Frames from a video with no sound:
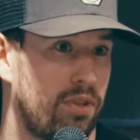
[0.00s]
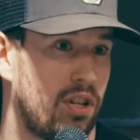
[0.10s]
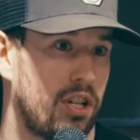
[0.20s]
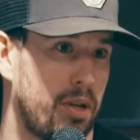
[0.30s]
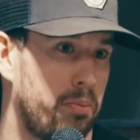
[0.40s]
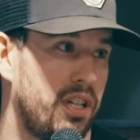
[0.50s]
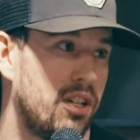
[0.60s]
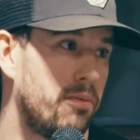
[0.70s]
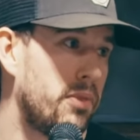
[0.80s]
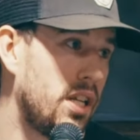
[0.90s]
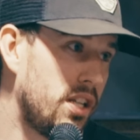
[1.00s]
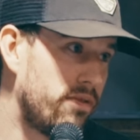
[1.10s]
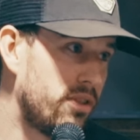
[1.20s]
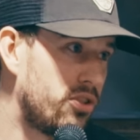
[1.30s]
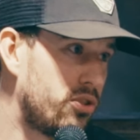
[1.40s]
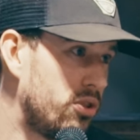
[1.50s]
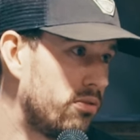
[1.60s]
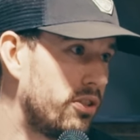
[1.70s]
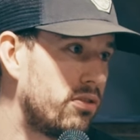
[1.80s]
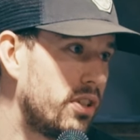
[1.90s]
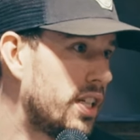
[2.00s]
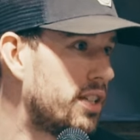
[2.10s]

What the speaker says: Talk about being on media for the student retreat.